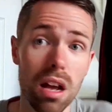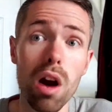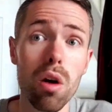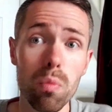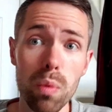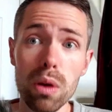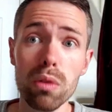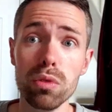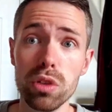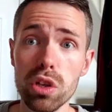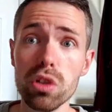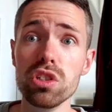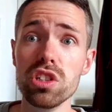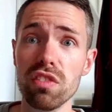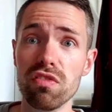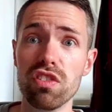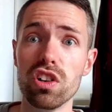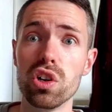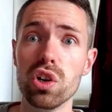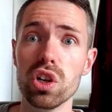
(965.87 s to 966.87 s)
I will use it
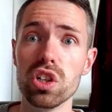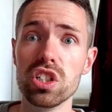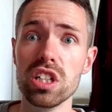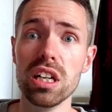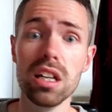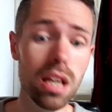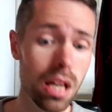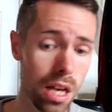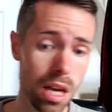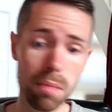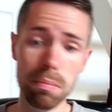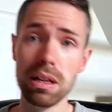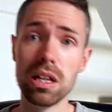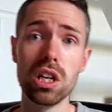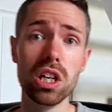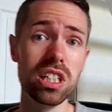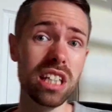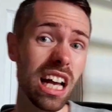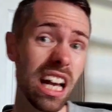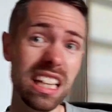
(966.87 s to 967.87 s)
for cutting
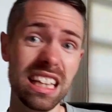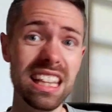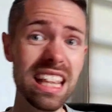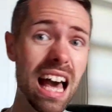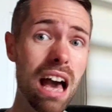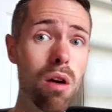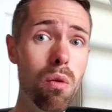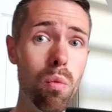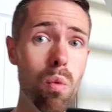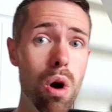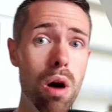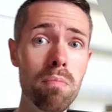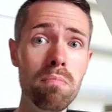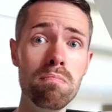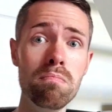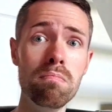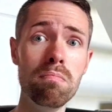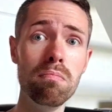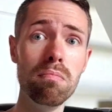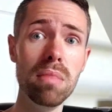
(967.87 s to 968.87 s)
because that one
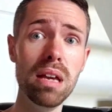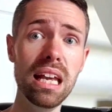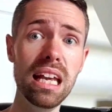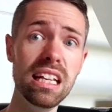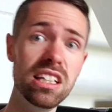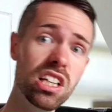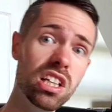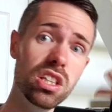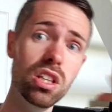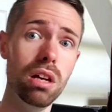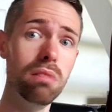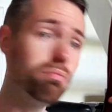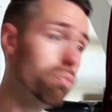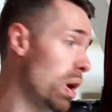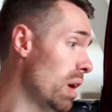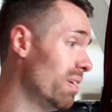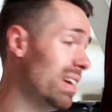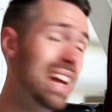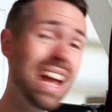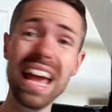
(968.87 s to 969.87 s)
is in,
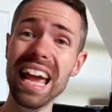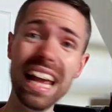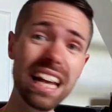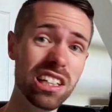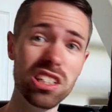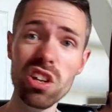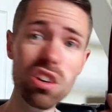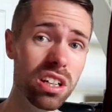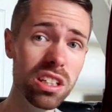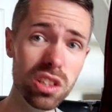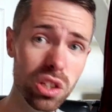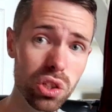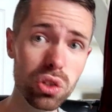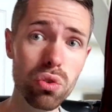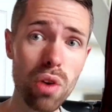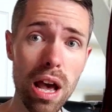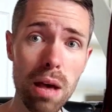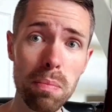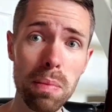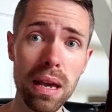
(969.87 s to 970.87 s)
well, it's not in the
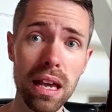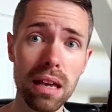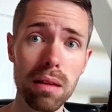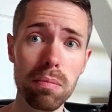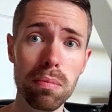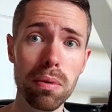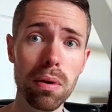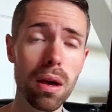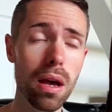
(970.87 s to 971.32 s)
scrap heap.